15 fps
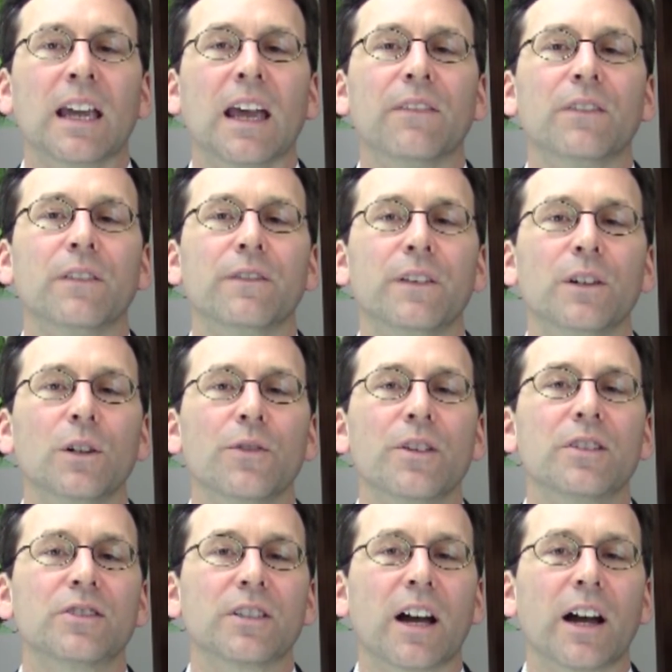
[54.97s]
and fulfill
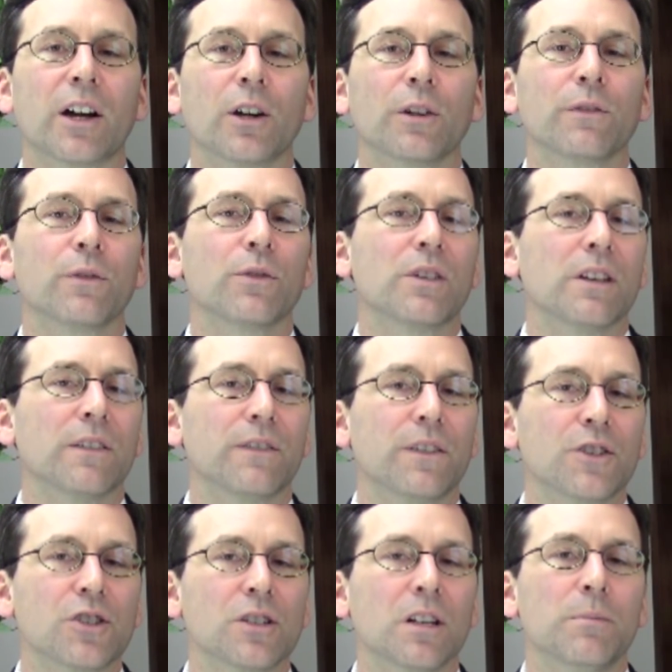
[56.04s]
the desire for the
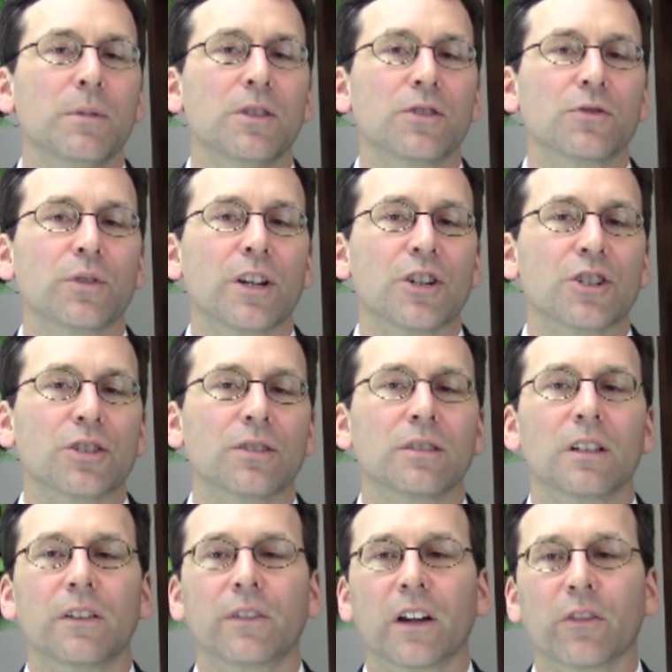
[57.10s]
efficient
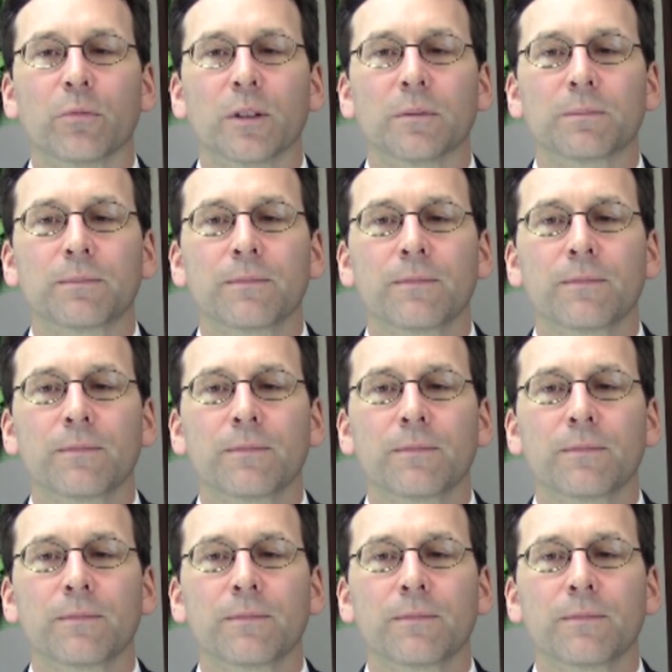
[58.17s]
administration of government.